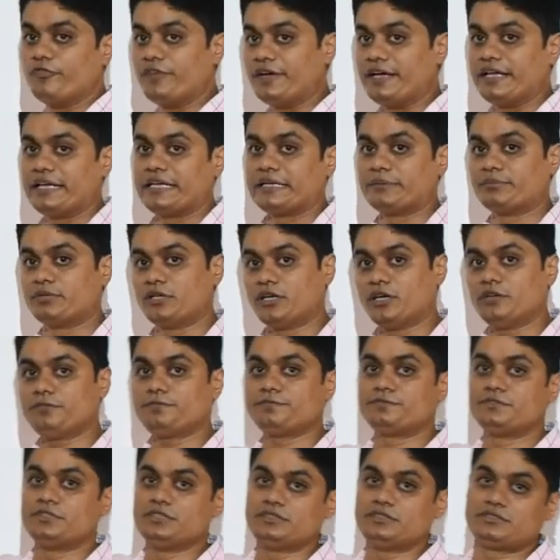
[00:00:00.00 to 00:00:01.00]
variable
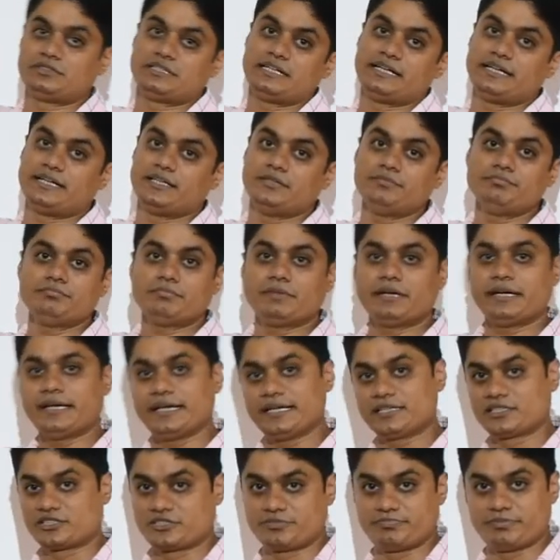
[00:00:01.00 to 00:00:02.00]
of this random
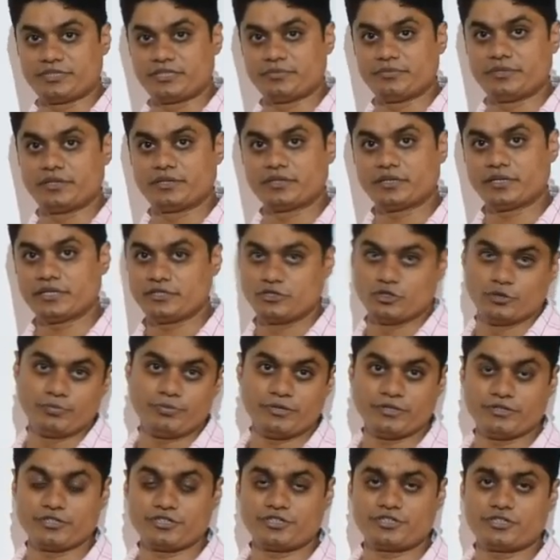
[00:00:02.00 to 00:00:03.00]
experiment. I hope
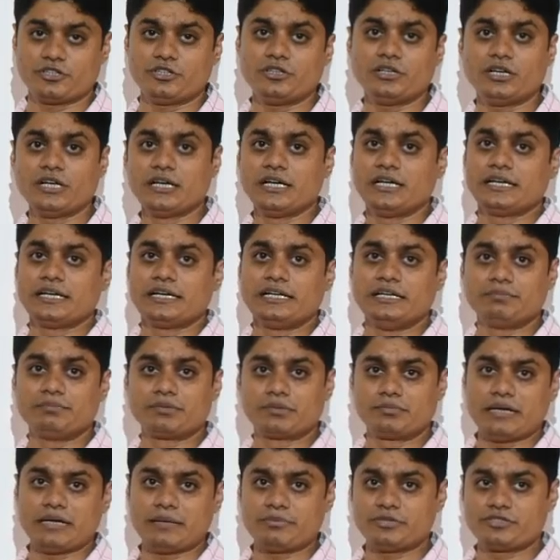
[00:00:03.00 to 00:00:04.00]
you understood the
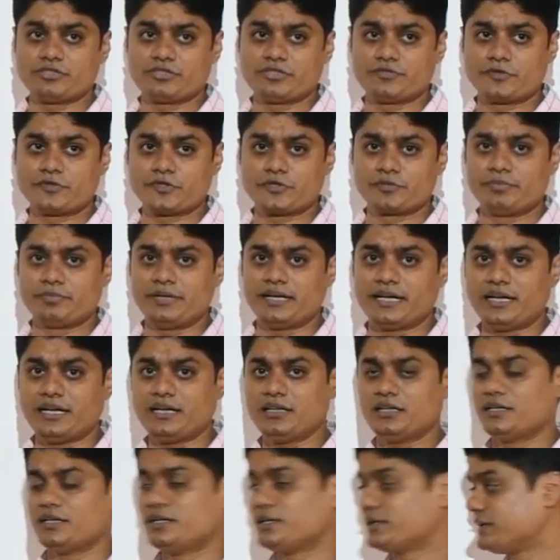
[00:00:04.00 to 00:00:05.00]
probability distribution
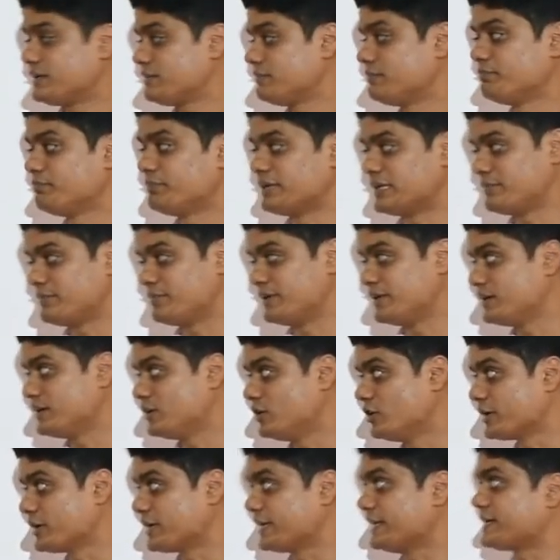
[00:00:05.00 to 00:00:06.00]
better.
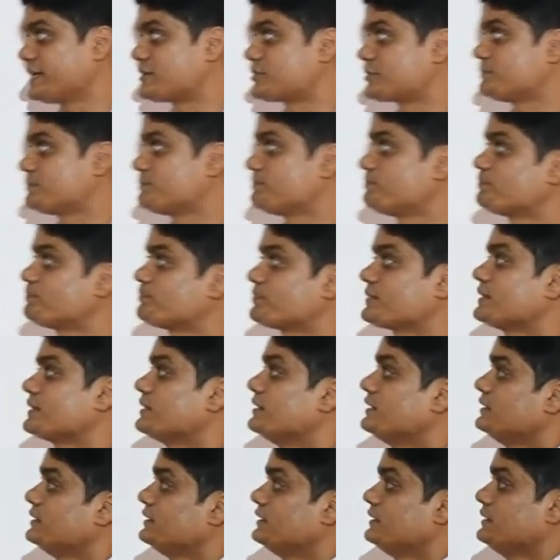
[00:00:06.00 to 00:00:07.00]
Okay, next,
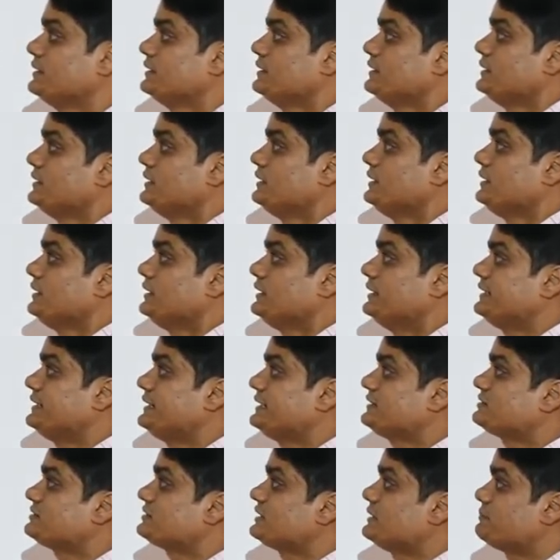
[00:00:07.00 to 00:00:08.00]
let
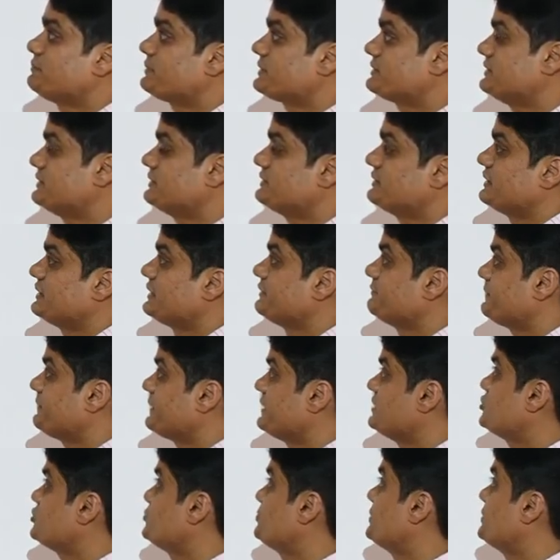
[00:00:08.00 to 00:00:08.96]
x represent the difference